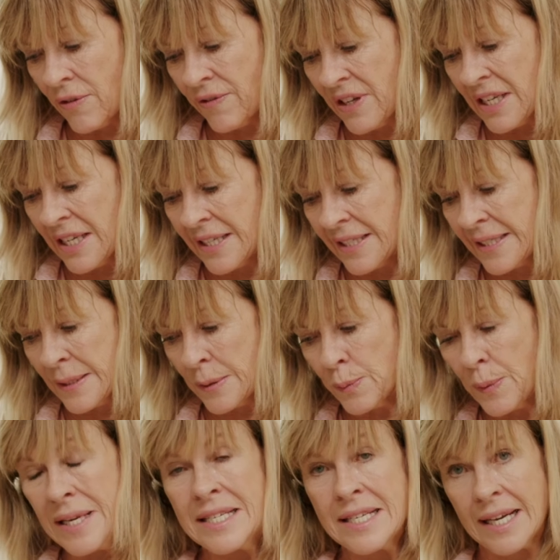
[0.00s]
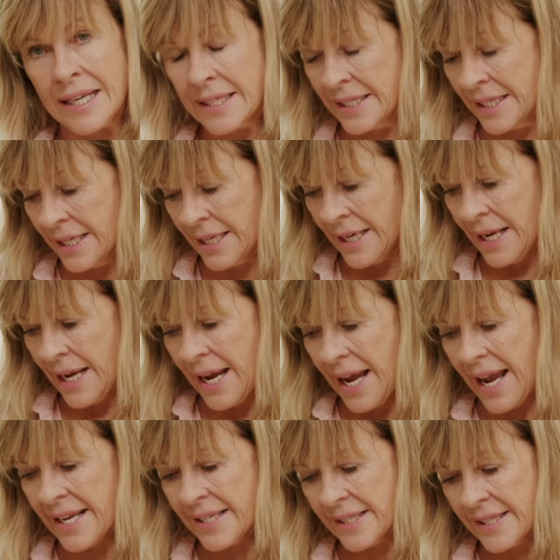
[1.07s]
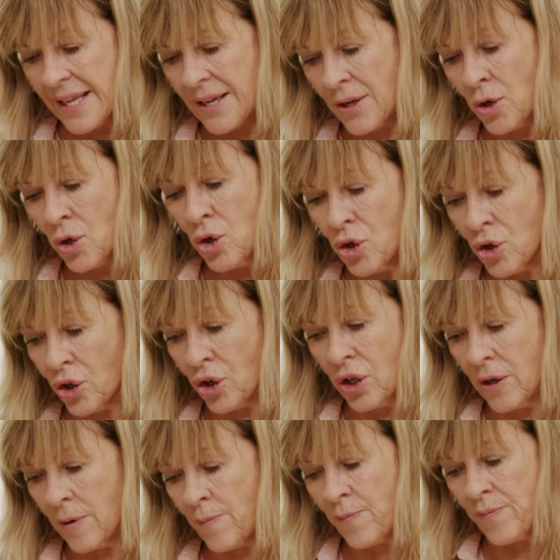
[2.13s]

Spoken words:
of getting sweeter as they cook.